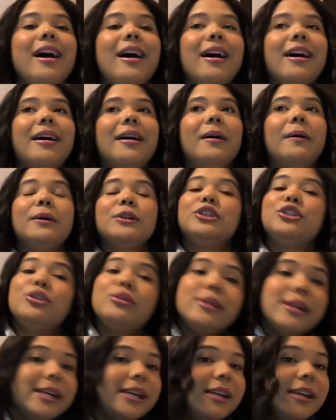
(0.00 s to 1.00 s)
uh,
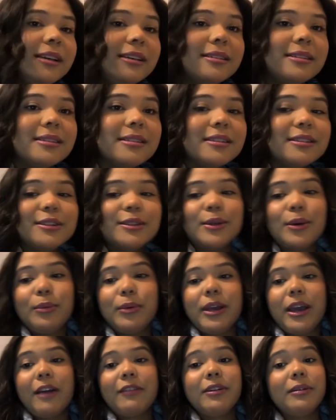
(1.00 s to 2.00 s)
trees so
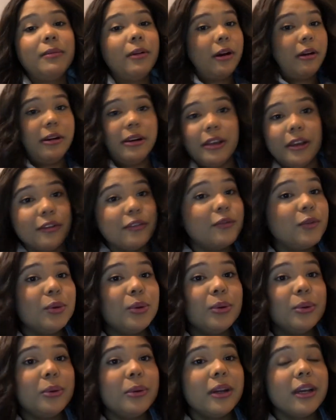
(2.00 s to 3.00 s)
we have a variety of
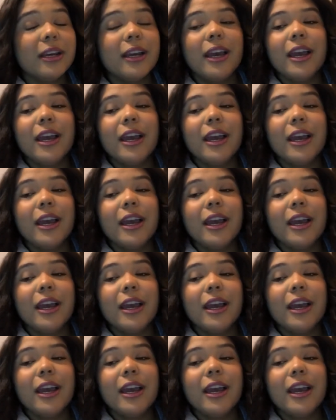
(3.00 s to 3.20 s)
food